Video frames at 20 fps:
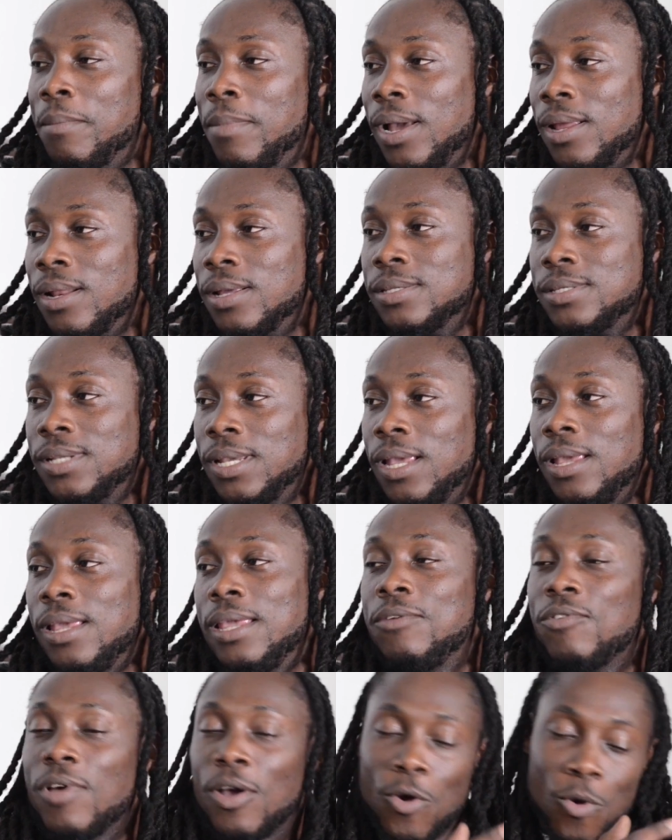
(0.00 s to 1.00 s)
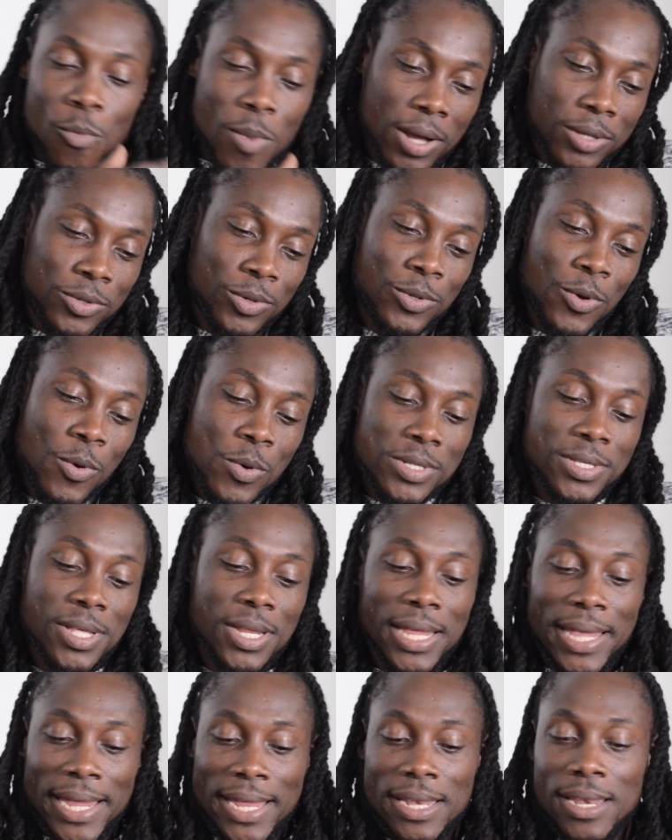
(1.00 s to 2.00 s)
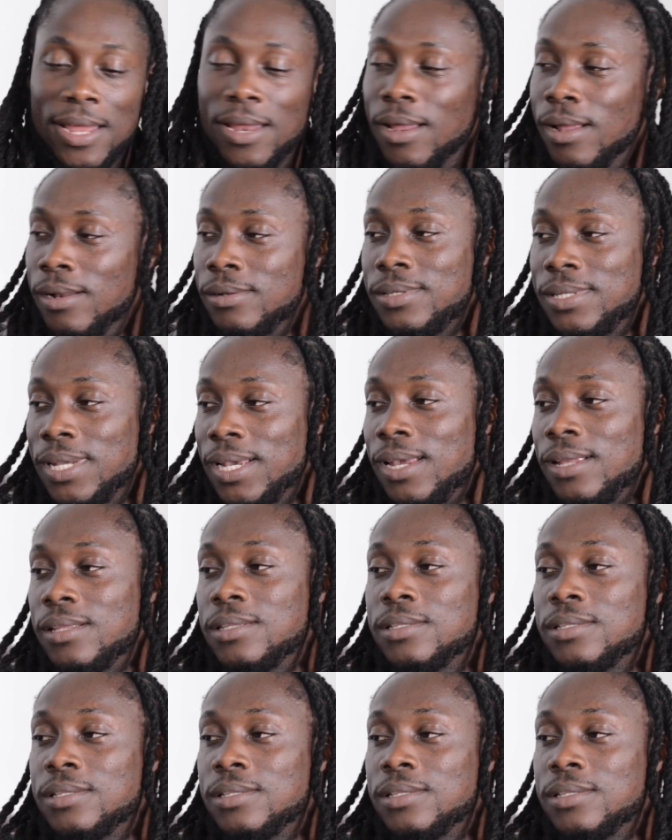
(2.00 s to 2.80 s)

mind and say, if I go back 2008, then I'll take it.